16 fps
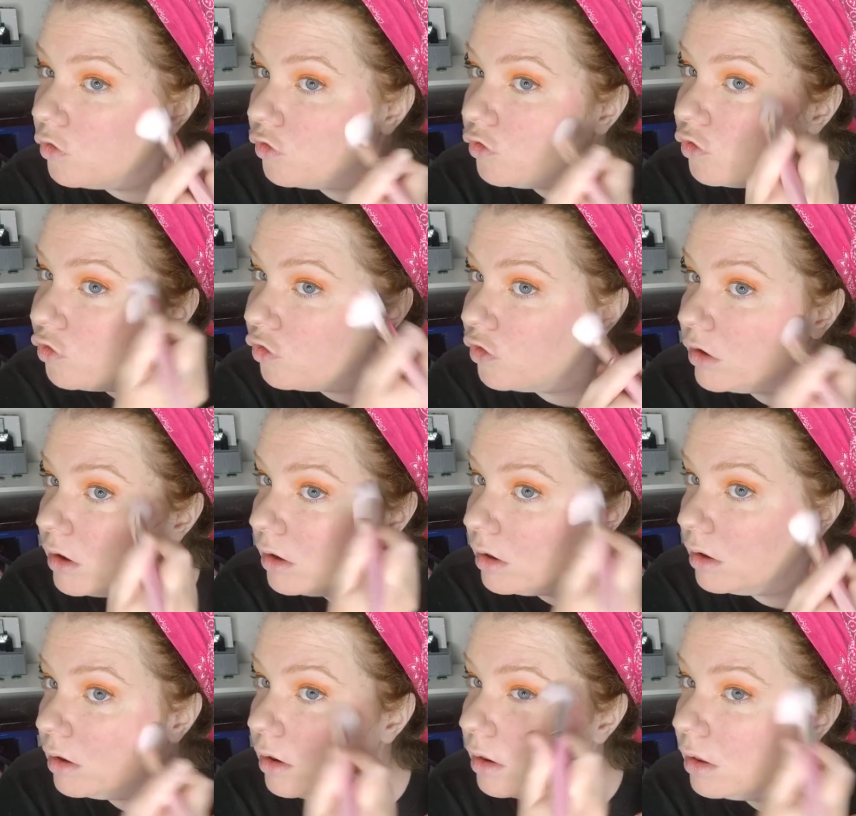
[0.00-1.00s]

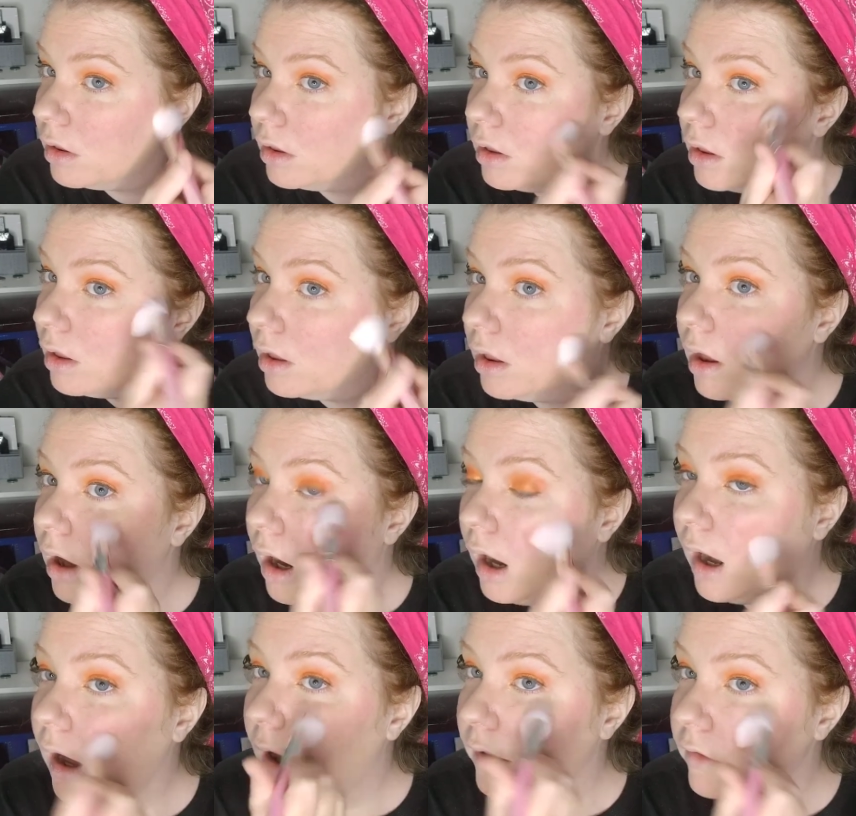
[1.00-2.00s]
she
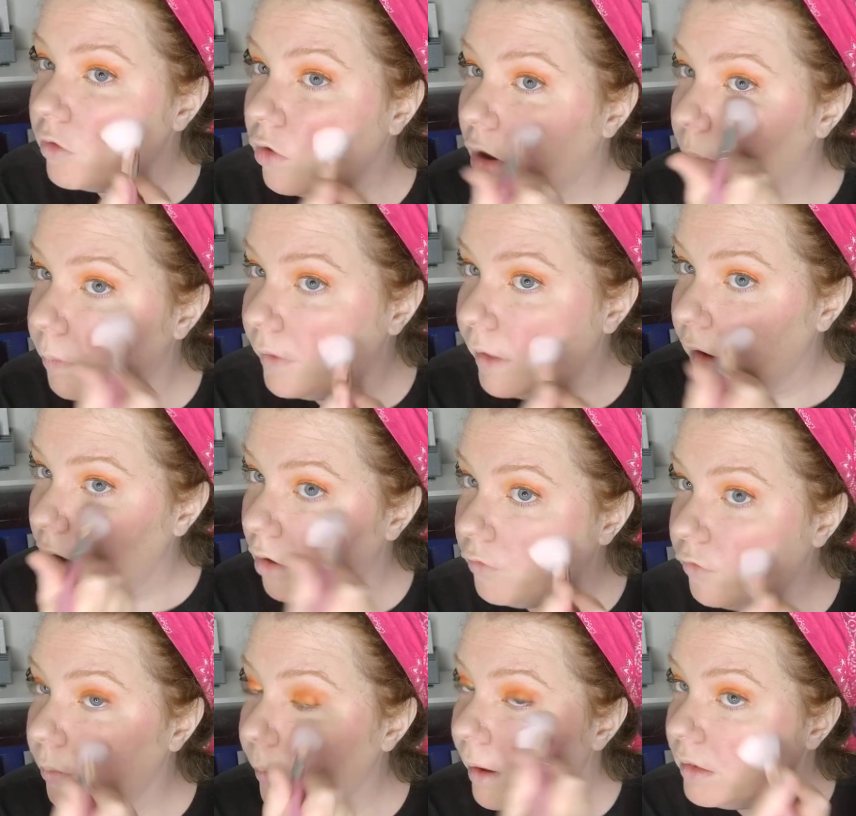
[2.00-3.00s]
hides her up there
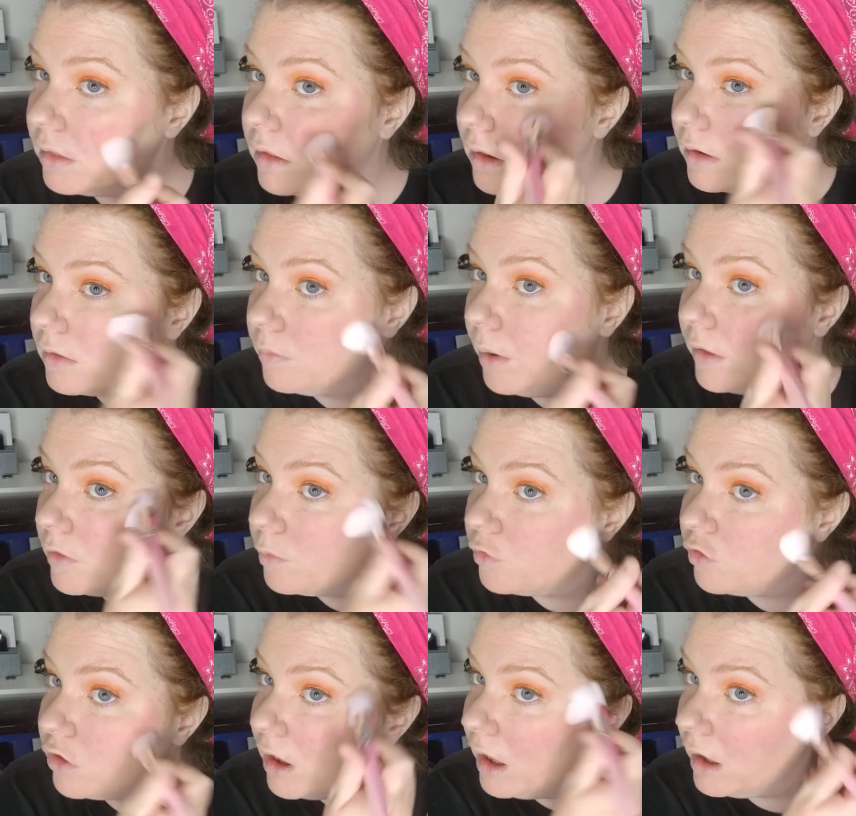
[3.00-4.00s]
for about 6 months, but
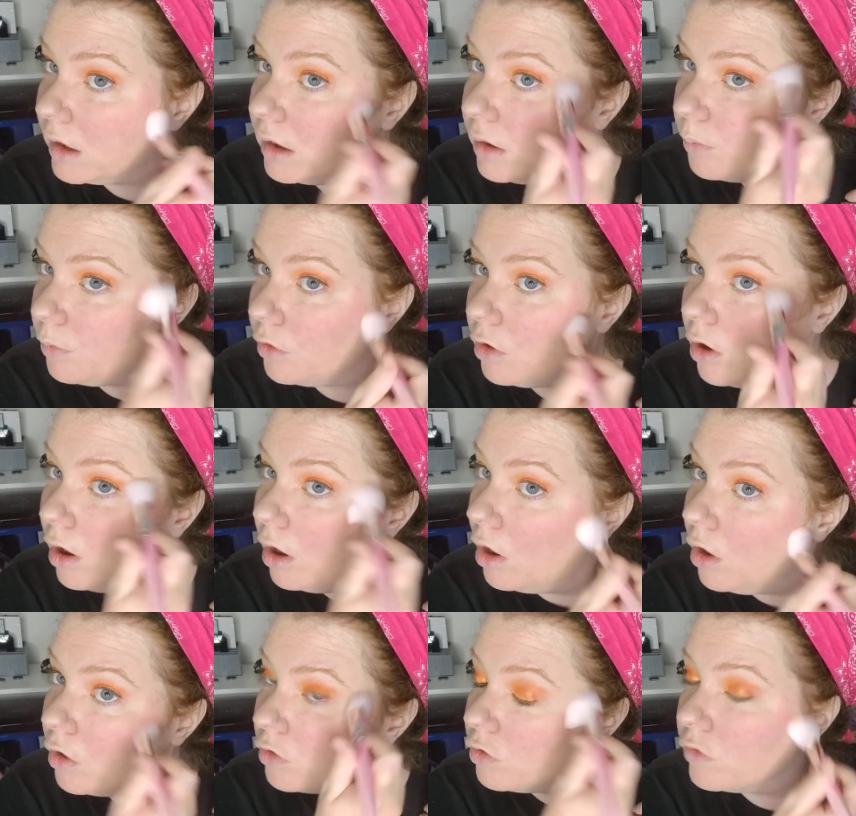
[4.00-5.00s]
she can't keep her.
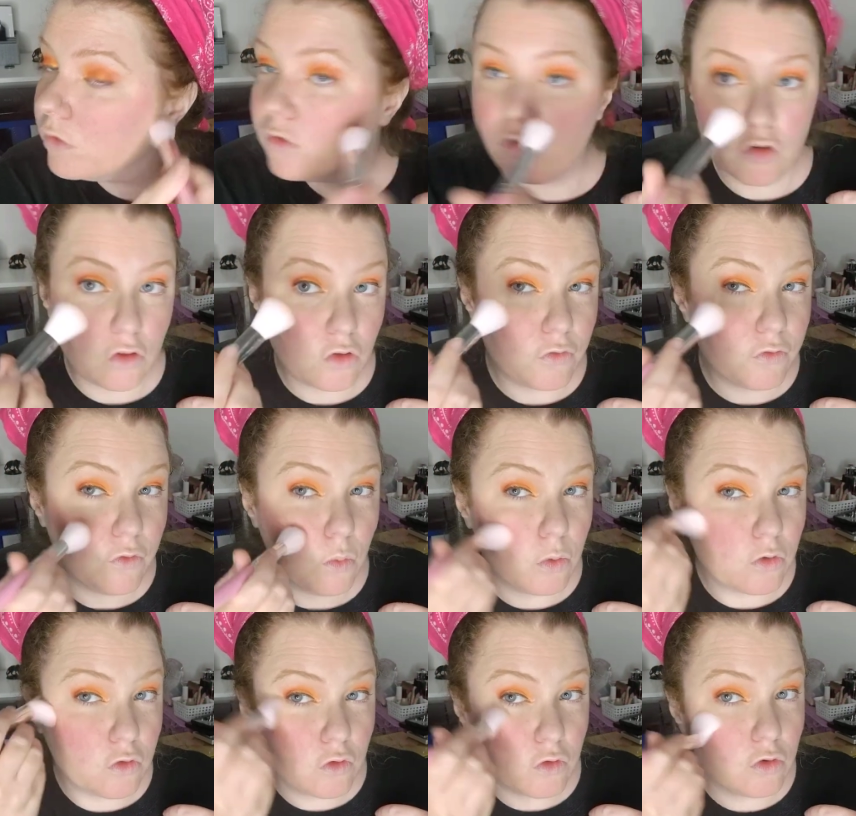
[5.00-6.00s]
So then she's
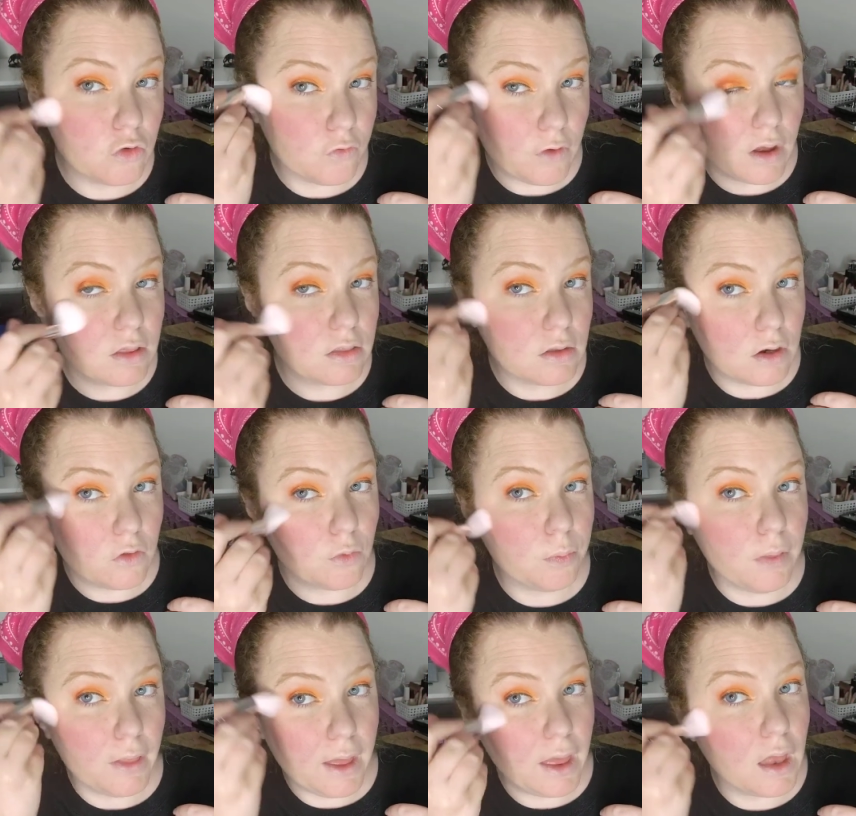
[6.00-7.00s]
forced to devise another
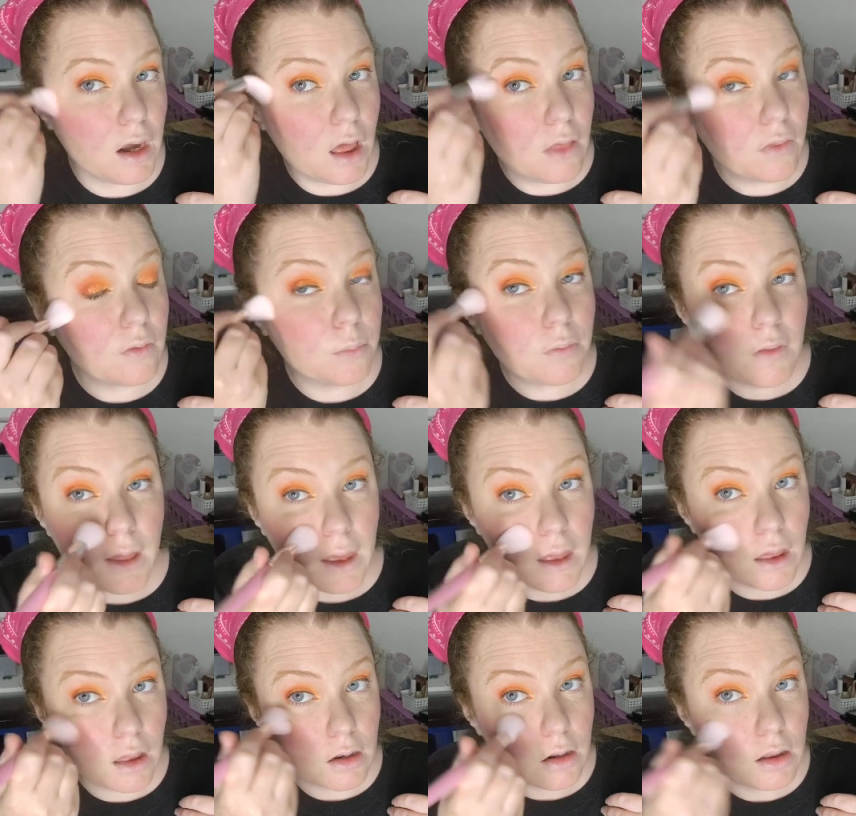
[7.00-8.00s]
plan. And the
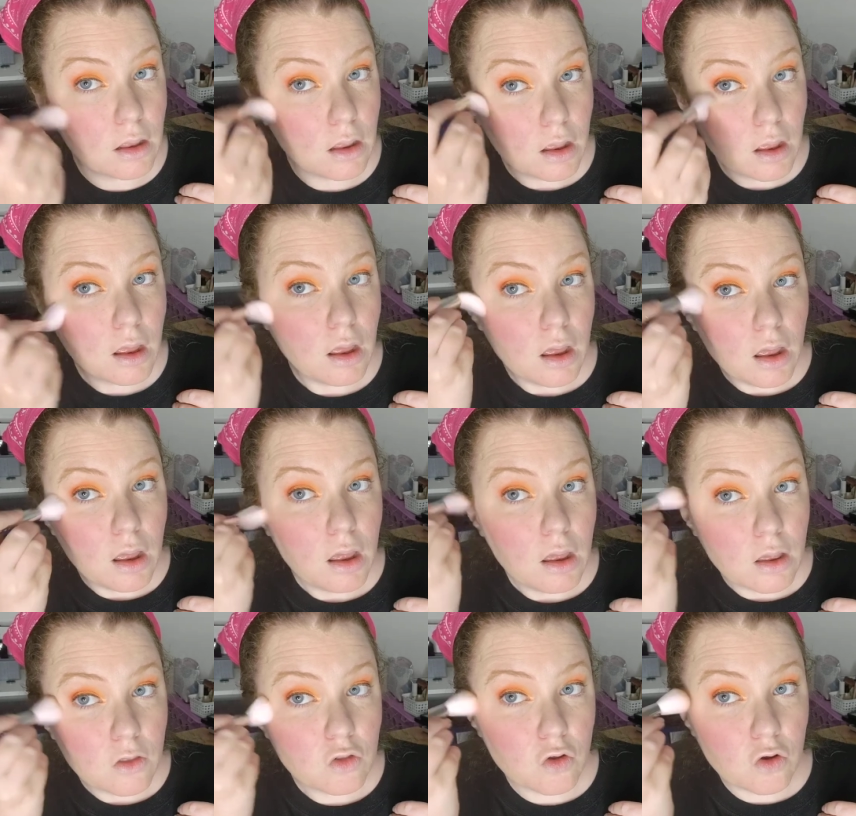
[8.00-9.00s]
plan
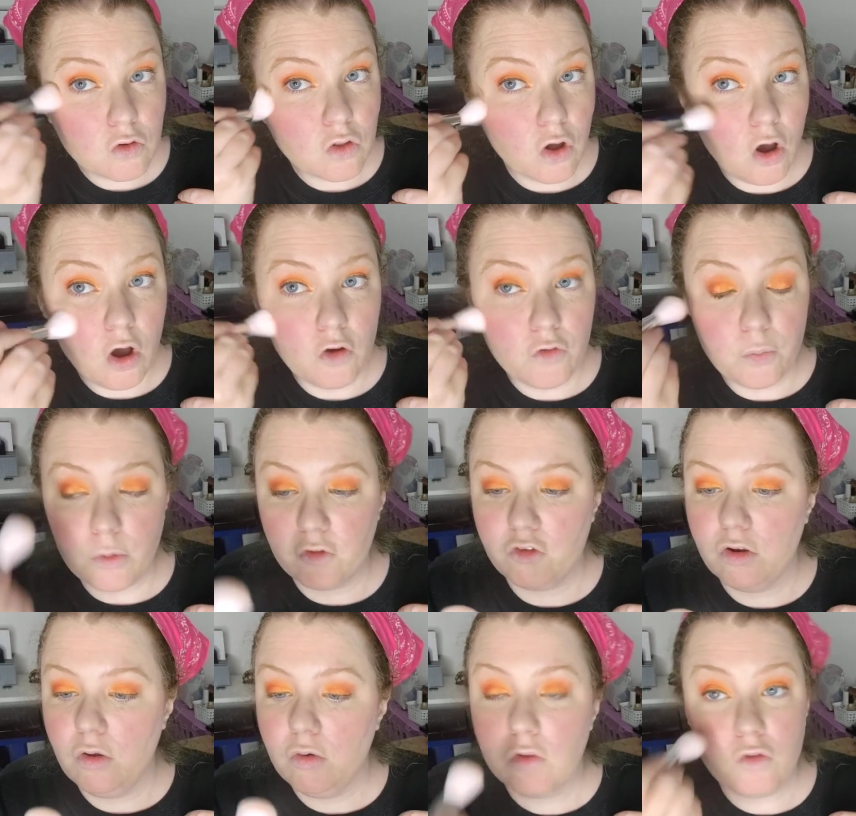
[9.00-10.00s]
starts off, because she
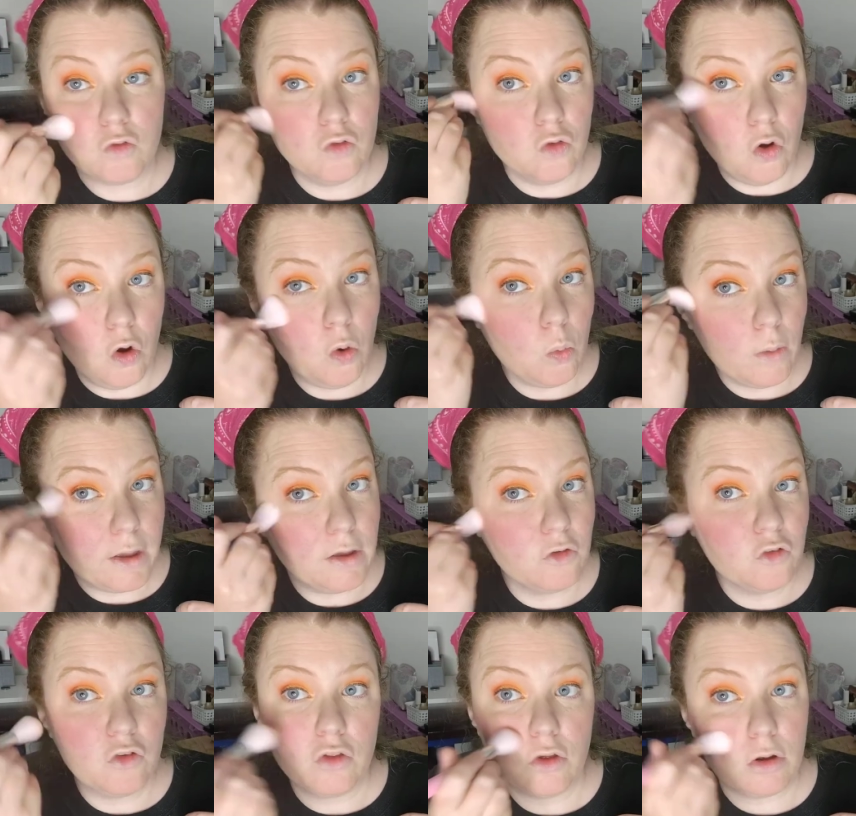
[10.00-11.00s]
knows there's no way
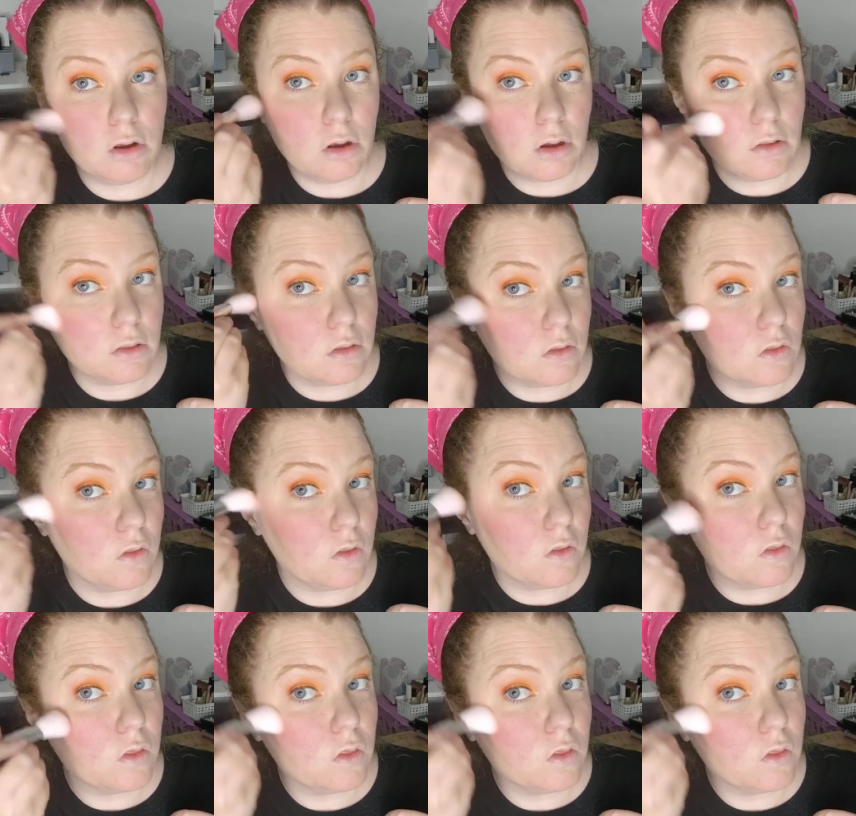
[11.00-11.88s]
she's gonna, because